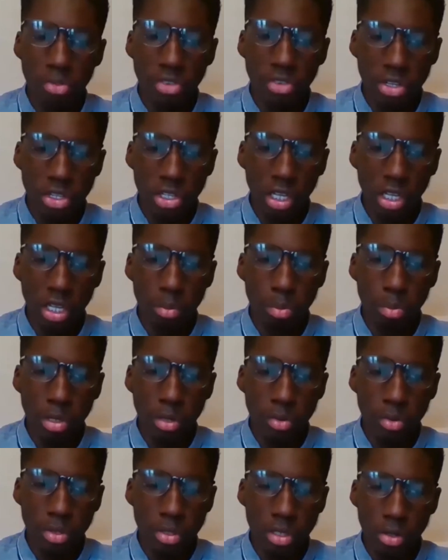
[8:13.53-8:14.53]
with each other, but
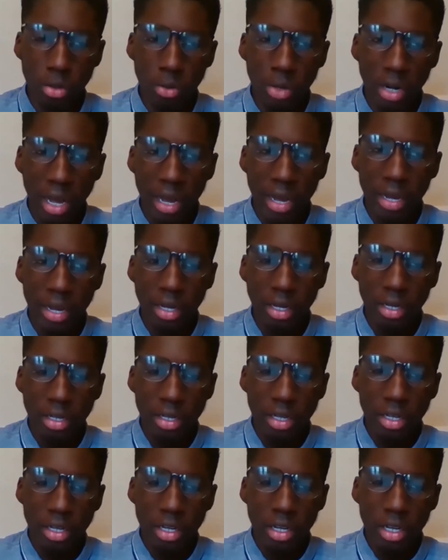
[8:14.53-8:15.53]
it was still like
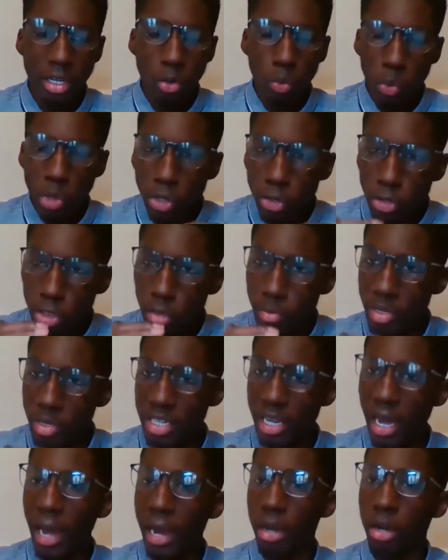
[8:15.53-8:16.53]
we used to be
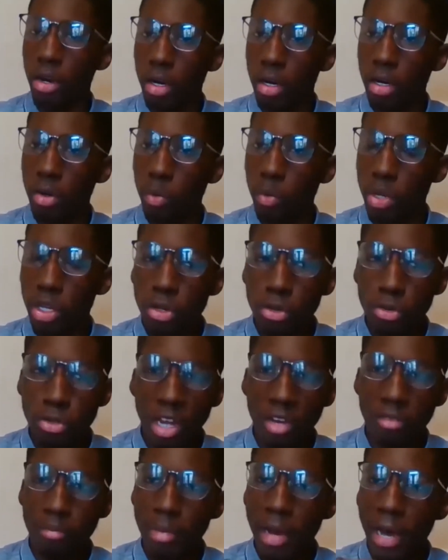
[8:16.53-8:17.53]
tighter. We used
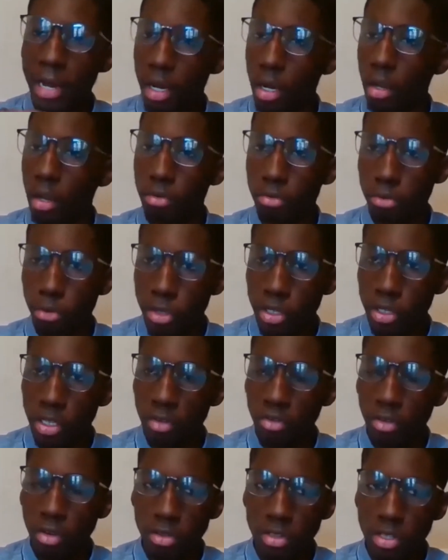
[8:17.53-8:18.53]
to have mad love for each
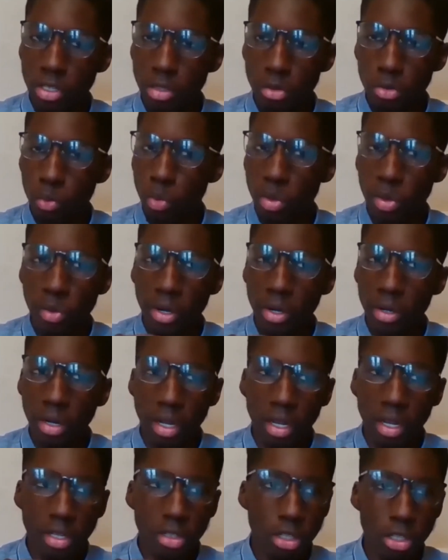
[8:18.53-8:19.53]

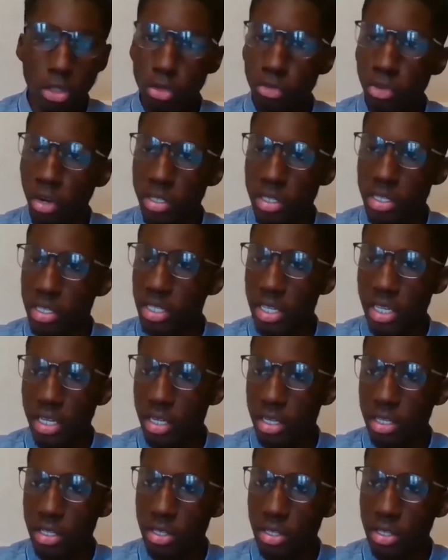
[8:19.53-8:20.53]
other since
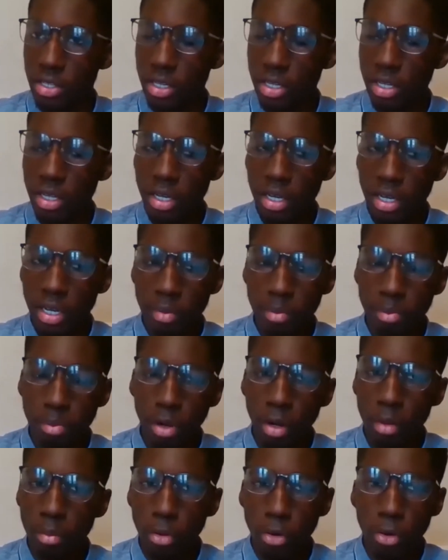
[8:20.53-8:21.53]
2006.
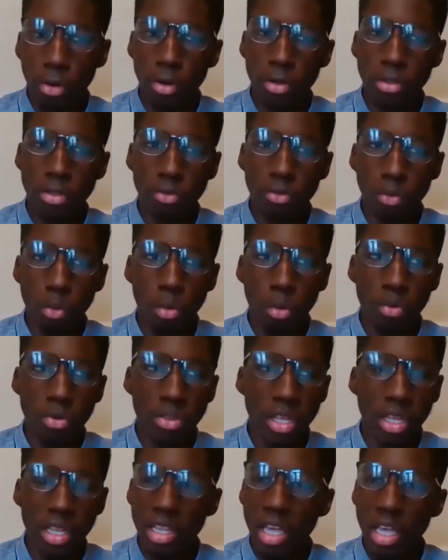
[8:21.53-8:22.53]
But because of what
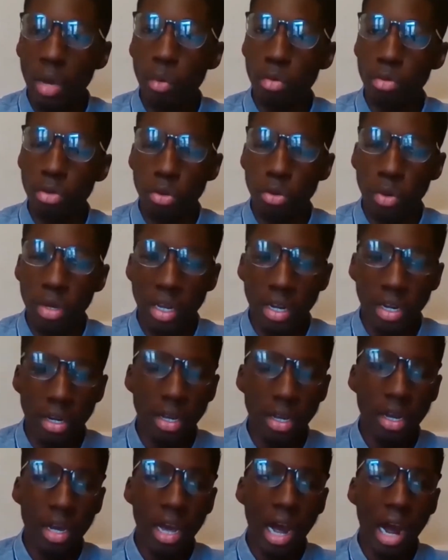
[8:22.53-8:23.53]
they were doing
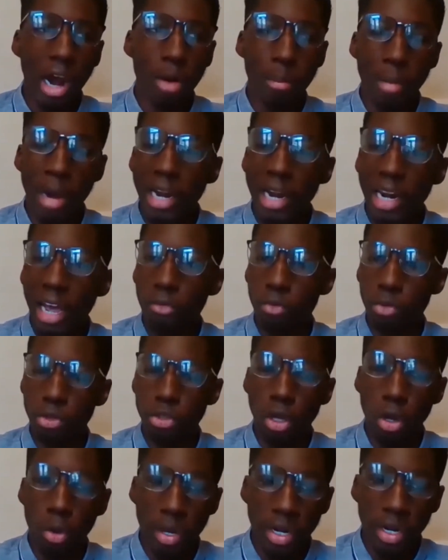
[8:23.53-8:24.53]
and how my life
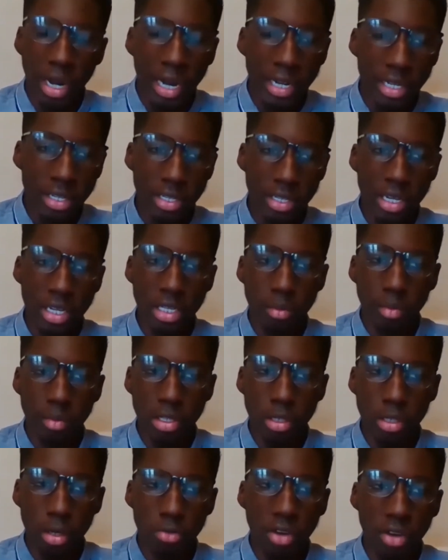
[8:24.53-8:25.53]
was going, I had to say to
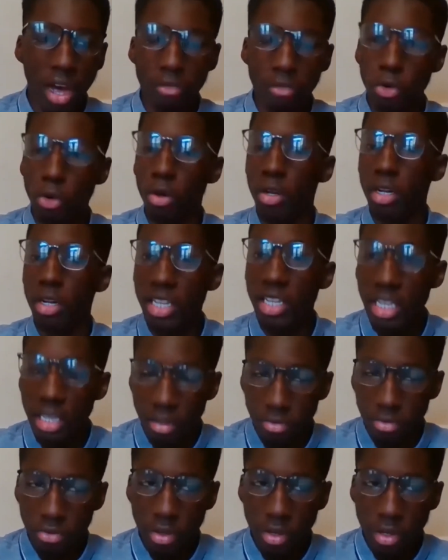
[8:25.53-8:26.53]
myself, I've got to
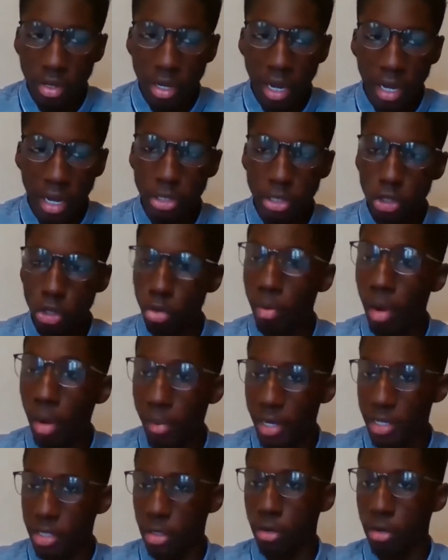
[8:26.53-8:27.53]
leave and chill by
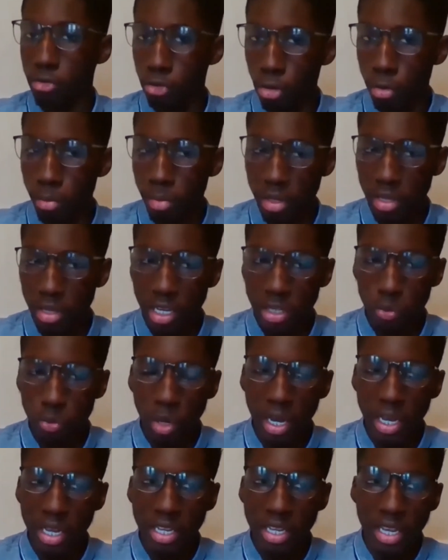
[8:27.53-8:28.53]
myself for a bit. That's
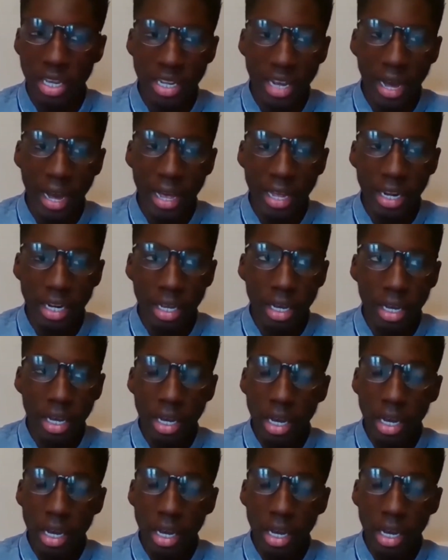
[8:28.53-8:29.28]
why in year 9,